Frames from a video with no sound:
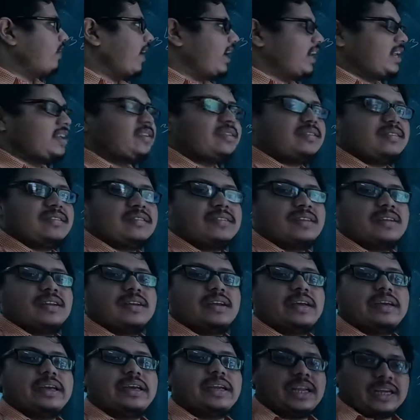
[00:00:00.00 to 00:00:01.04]
valence
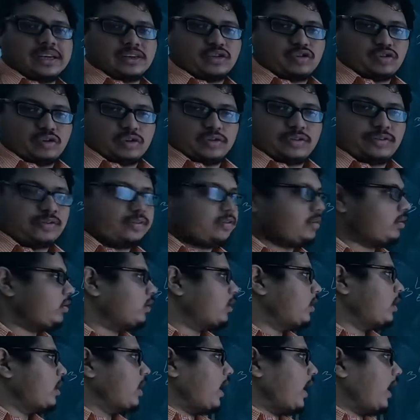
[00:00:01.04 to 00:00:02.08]
electrons,
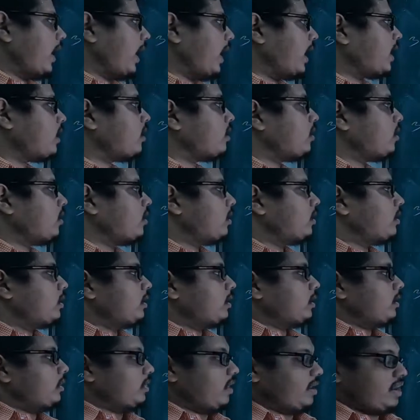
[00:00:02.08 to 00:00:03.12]

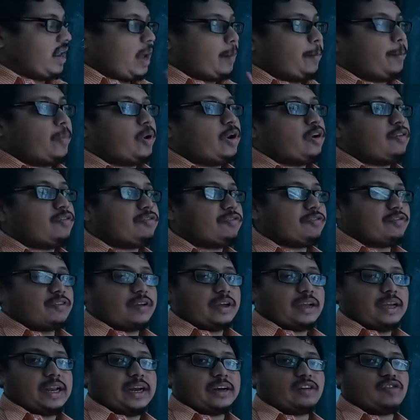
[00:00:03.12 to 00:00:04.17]
and the number
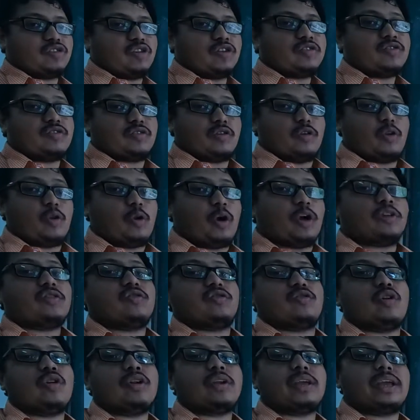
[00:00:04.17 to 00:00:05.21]
of electrons
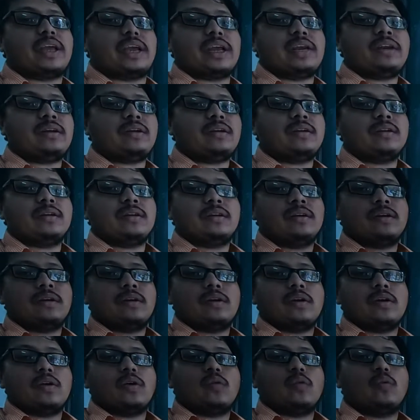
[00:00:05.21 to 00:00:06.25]
lost or
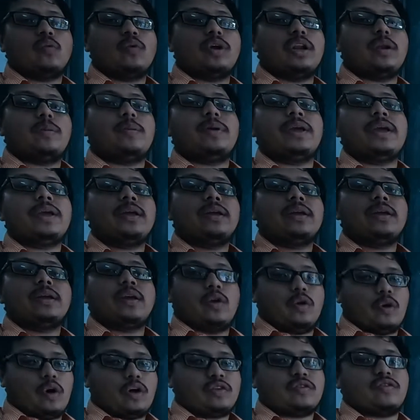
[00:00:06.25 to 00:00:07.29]
gained will
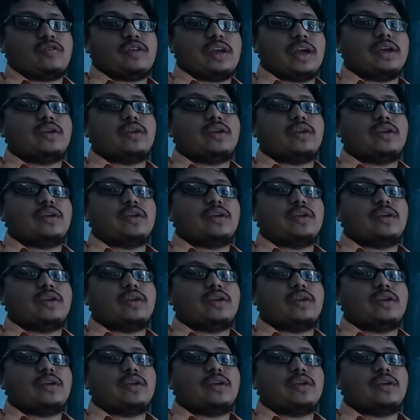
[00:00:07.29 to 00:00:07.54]
be lost,